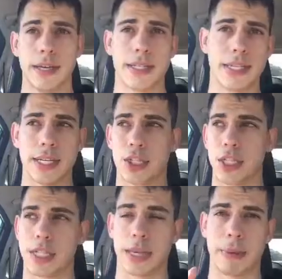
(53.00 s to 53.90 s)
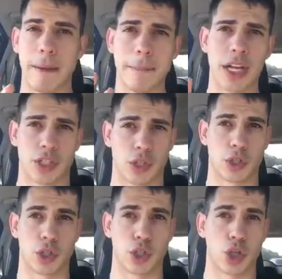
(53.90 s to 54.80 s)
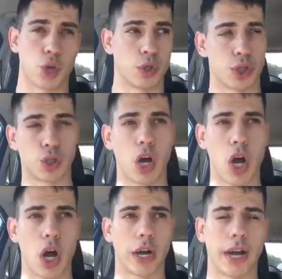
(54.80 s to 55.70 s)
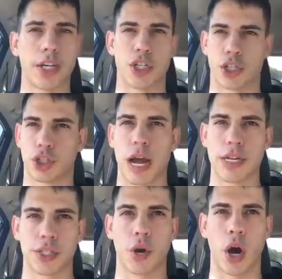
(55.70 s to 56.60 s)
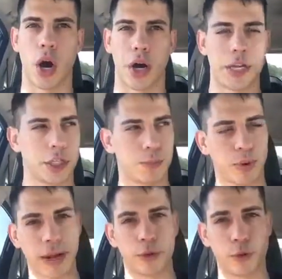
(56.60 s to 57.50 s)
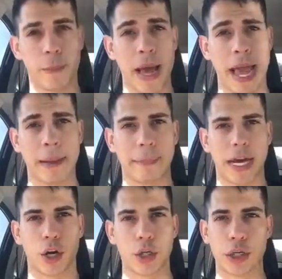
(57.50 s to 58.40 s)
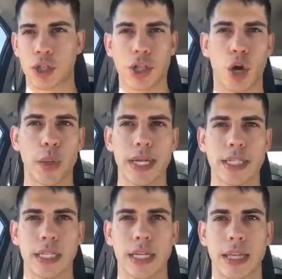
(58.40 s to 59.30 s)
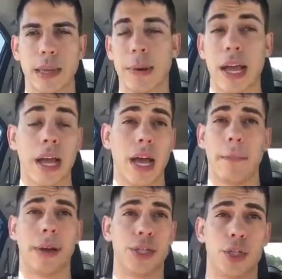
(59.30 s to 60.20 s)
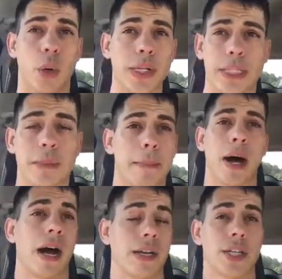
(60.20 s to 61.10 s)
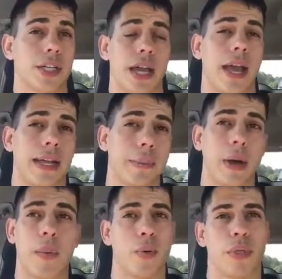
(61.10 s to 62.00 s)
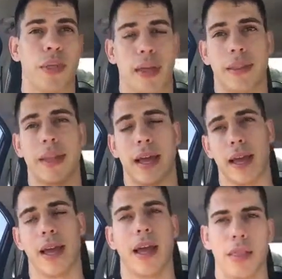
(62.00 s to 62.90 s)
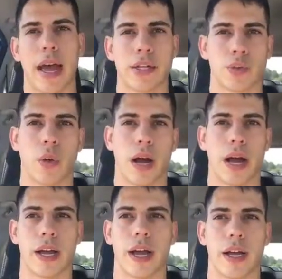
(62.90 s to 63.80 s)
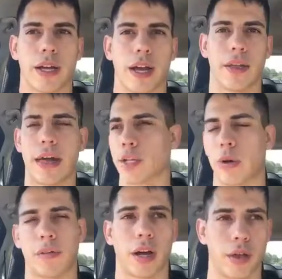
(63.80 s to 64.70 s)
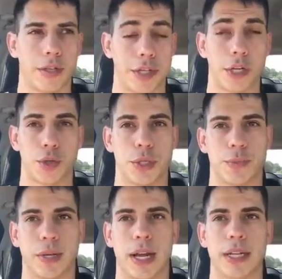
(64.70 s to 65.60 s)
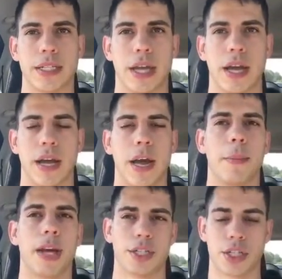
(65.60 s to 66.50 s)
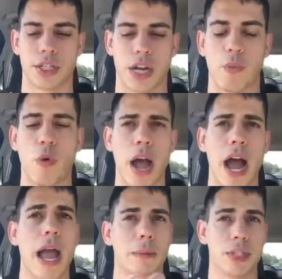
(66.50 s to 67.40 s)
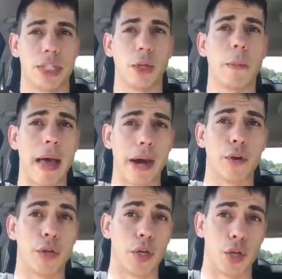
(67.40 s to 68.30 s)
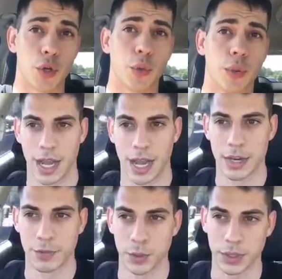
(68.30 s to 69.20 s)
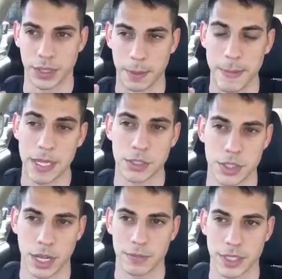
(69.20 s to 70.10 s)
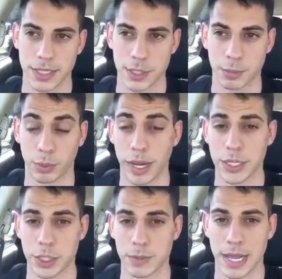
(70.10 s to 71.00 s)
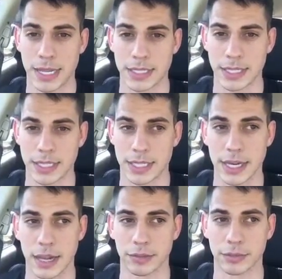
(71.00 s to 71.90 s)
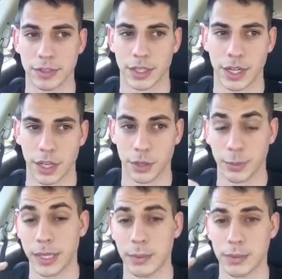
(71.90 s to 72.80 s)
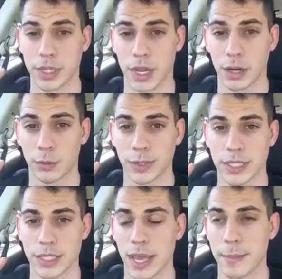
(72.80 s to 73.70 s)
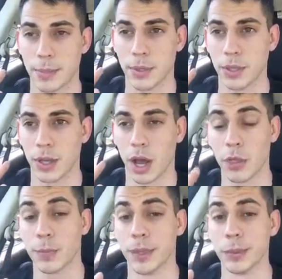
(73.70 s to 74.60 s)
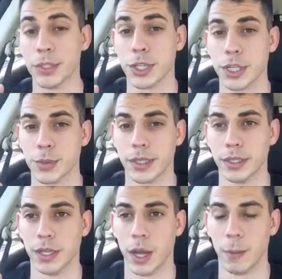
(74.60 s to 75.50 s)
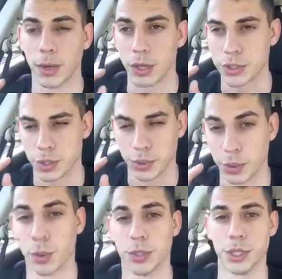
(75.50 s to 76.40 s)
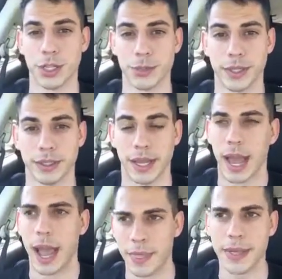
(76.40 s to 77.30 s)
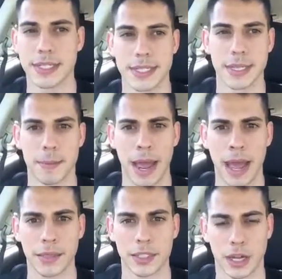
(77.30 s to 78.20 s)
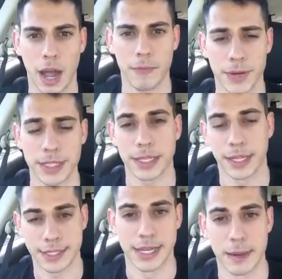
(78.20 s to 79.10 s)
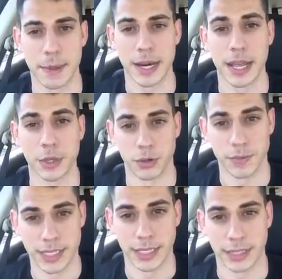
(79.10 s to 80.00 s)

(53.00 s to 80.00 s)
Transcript: see it's just that my muscles are so strong and I just try so hard and I just break through pain barriers so easily that my, my joints and my body just can't keep up with it. And uh, that's why I, uh, that's why I've got all these injuries because, uh, because in some way I am still better than you. If you can commit yourself to these brain gymnastics enough, you'll be able to not only escape other people's judgment, but also your judgment. And this is the path to confidence and contentment in your physique.